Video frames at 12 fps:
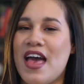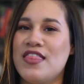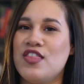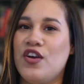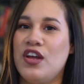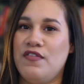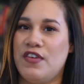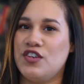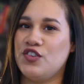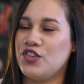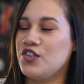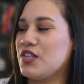and their
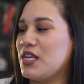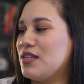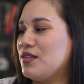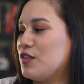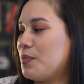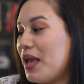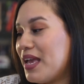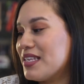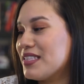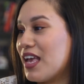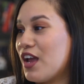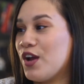adventures in
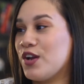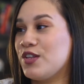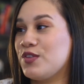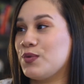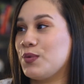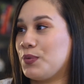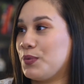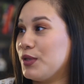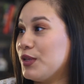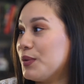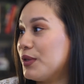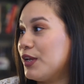space. I heard it's
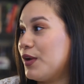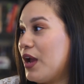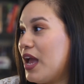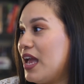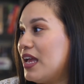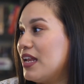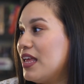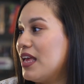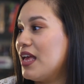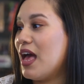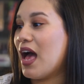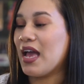really great.
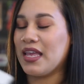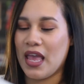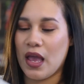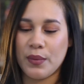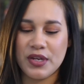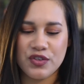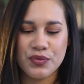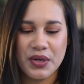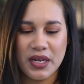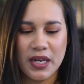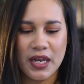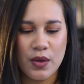I can't wait to
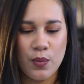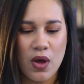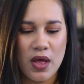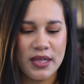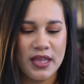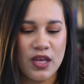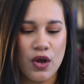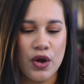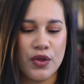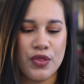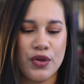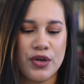read it. It won the
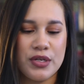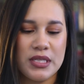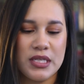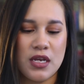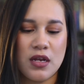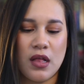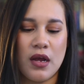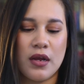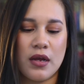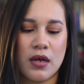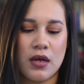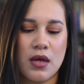Arthur C.
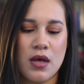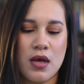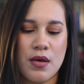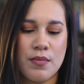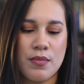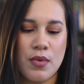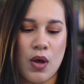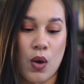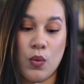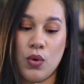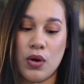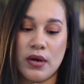Clarke
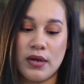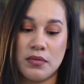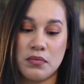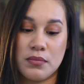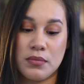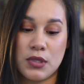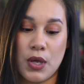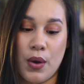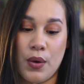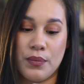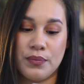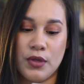Award.
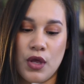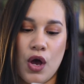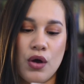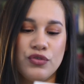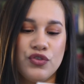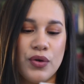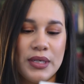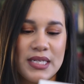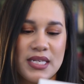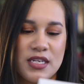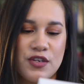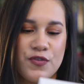So,
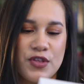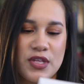shortlisted for